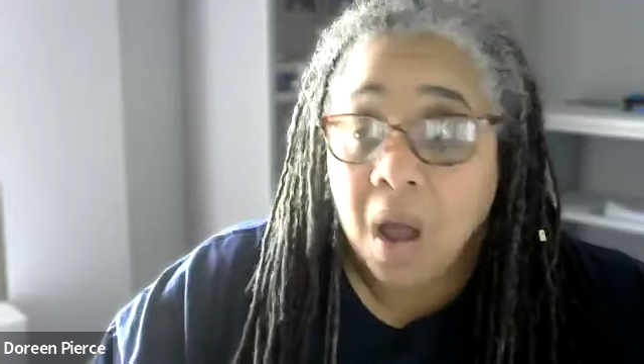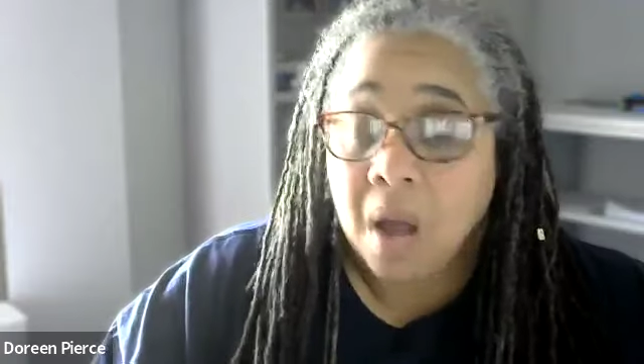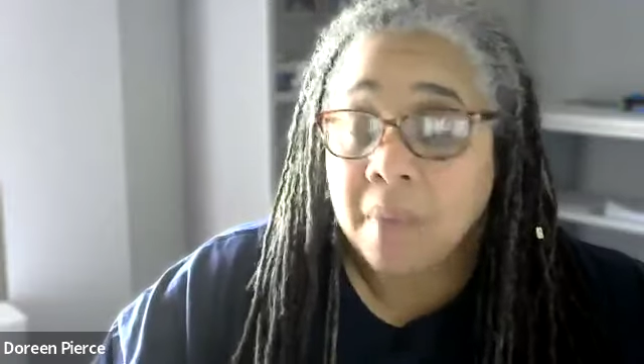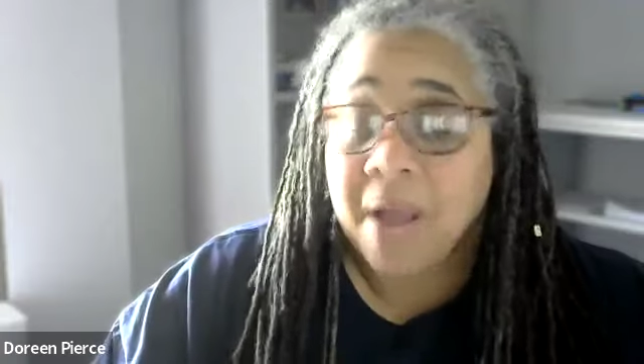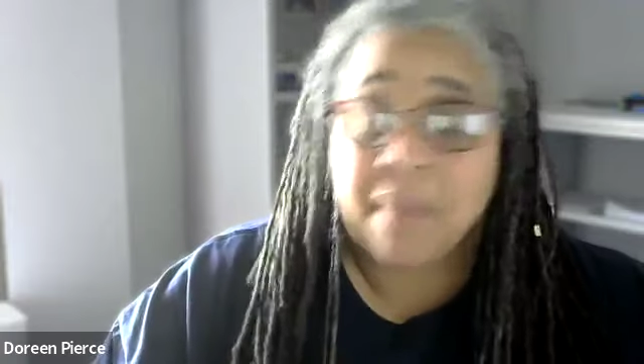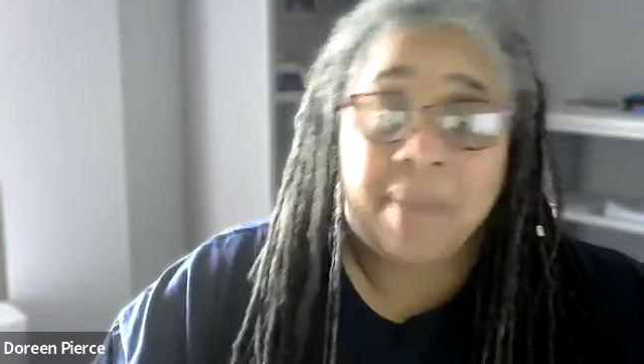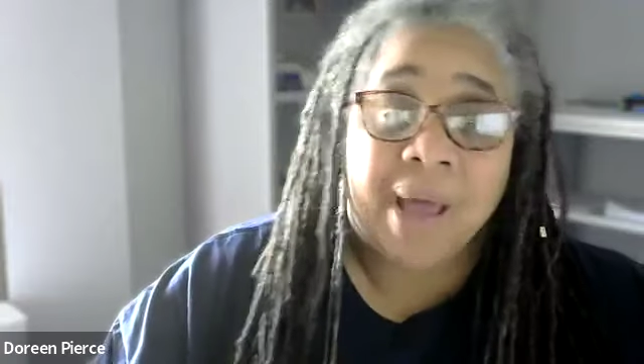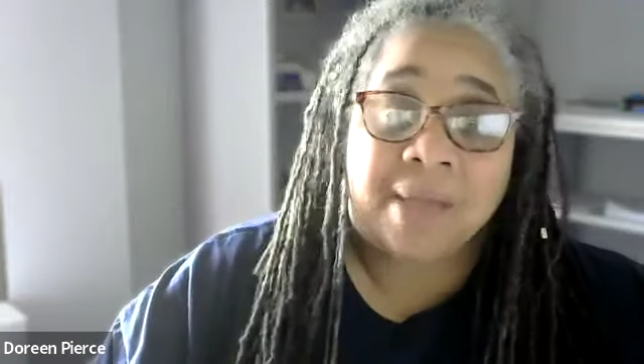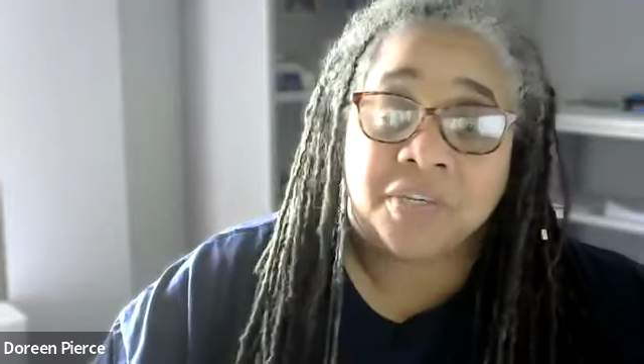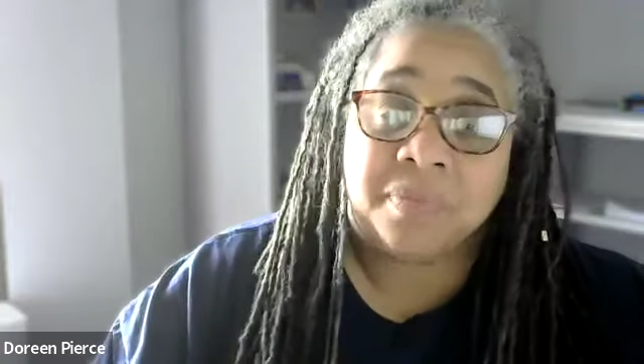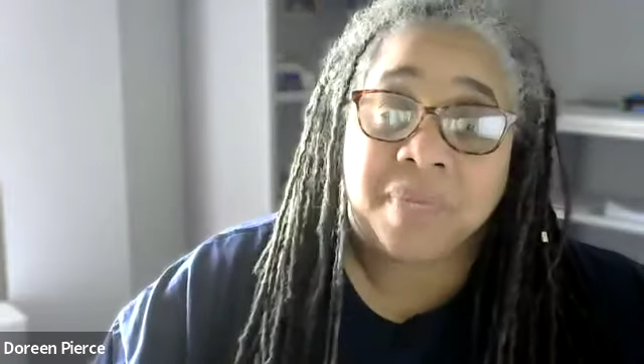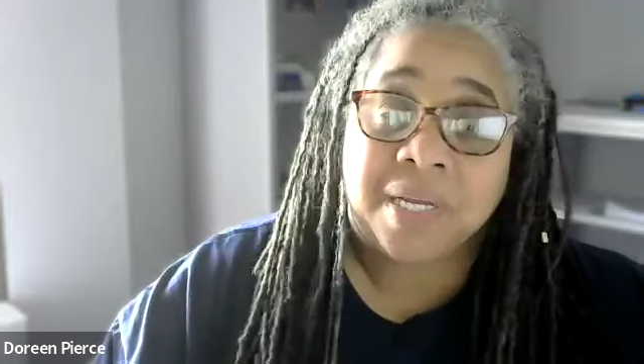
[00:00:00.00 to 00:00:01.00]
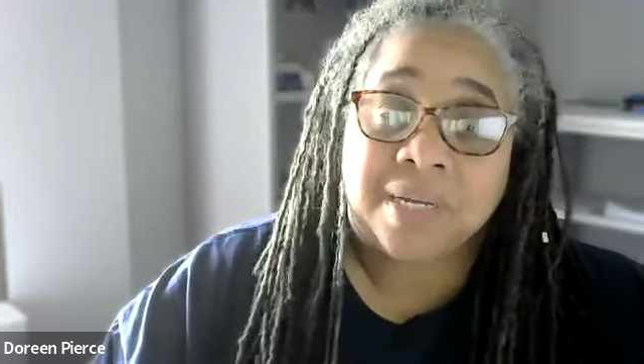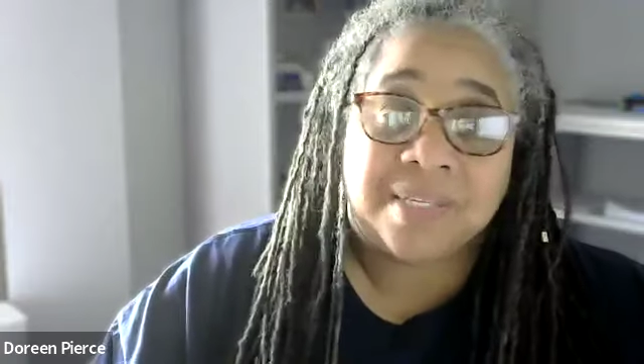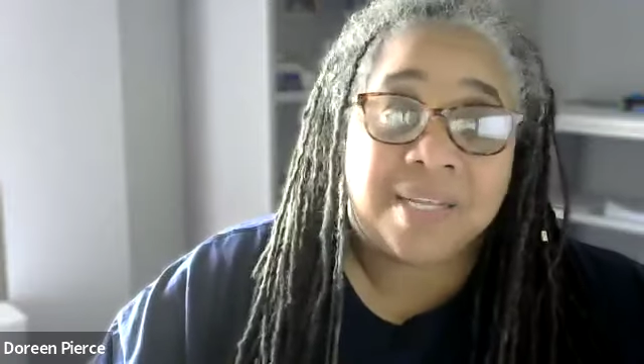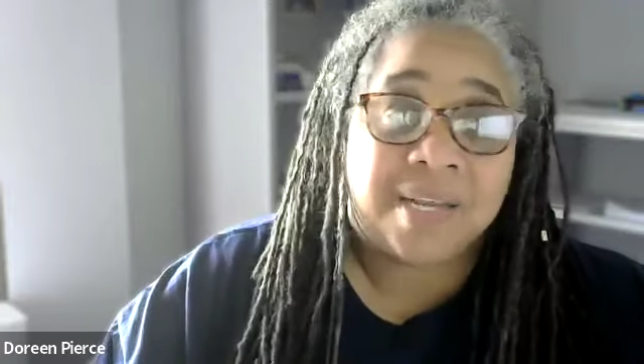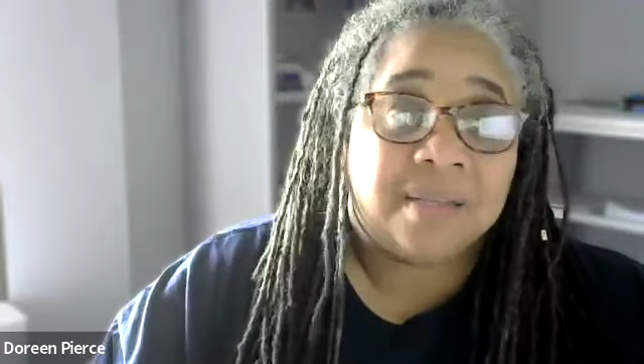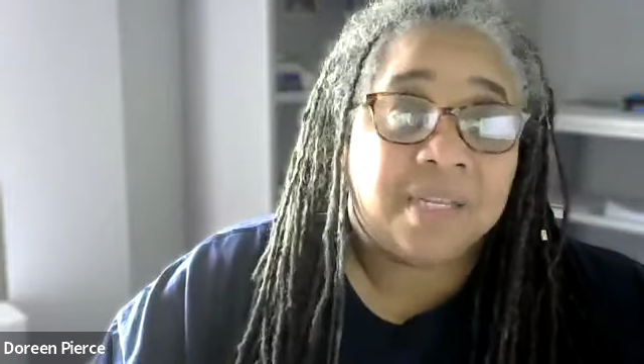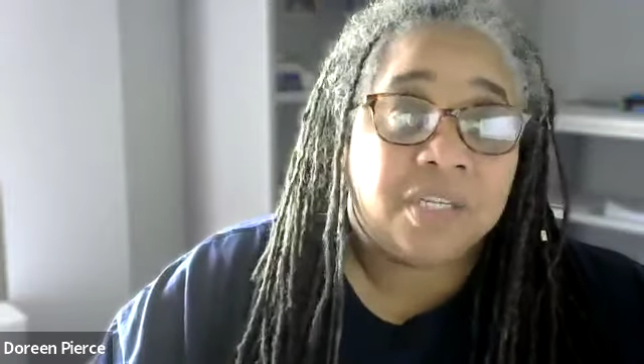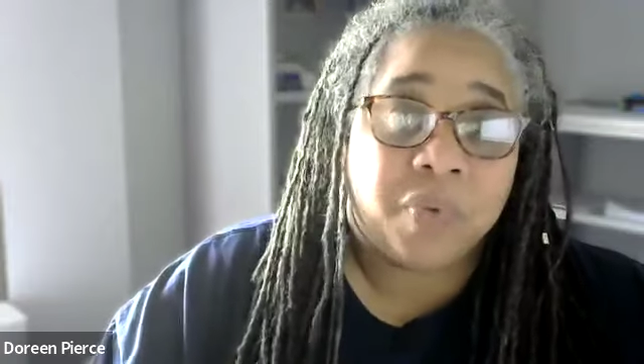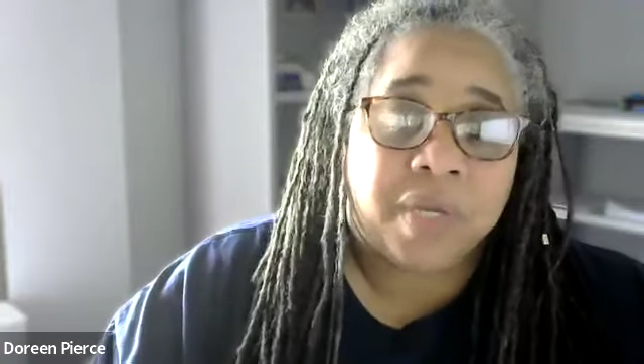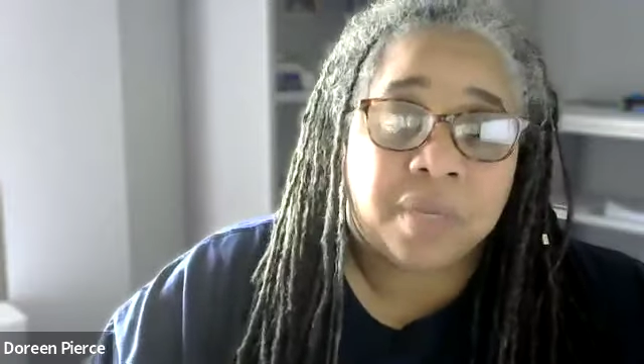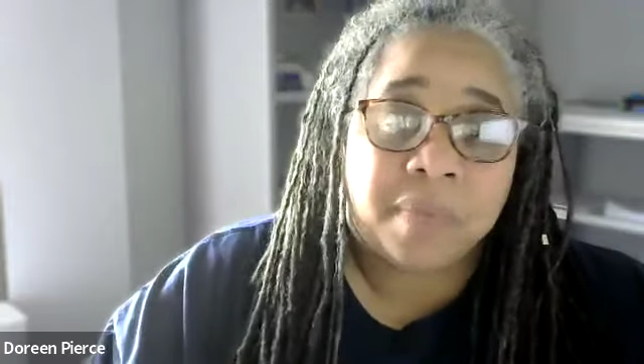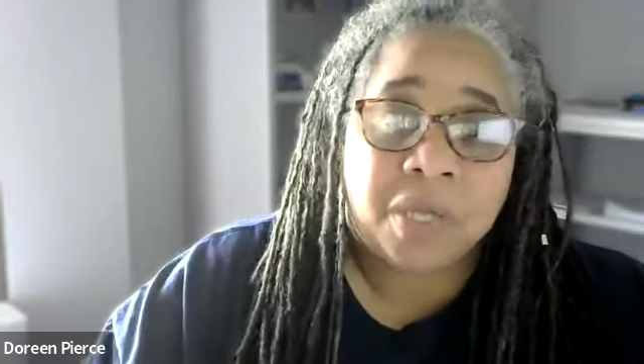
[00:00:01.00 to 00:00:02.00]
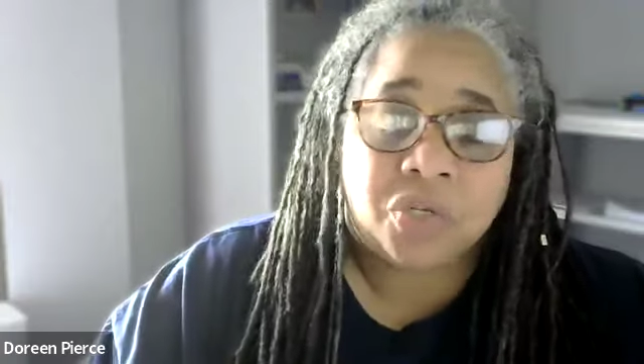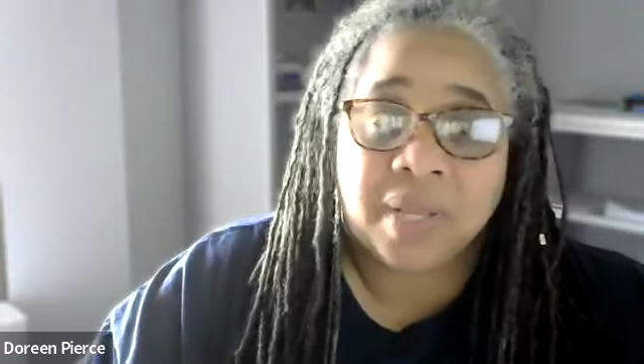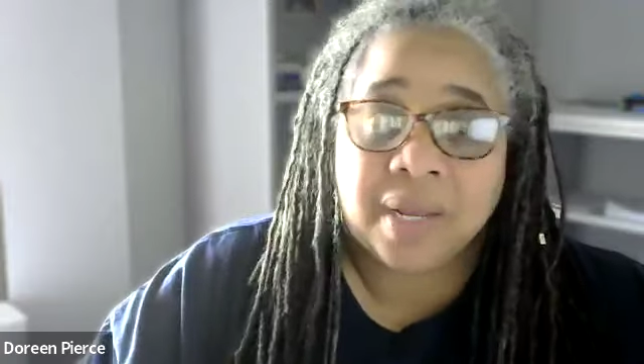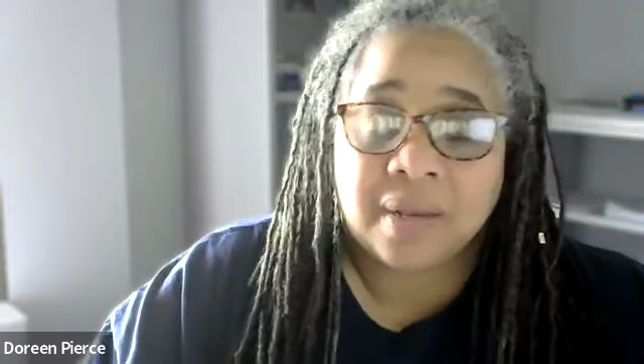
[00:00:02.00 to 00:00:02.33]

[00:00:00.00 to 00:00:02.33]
I imagine, because then at least we can make sure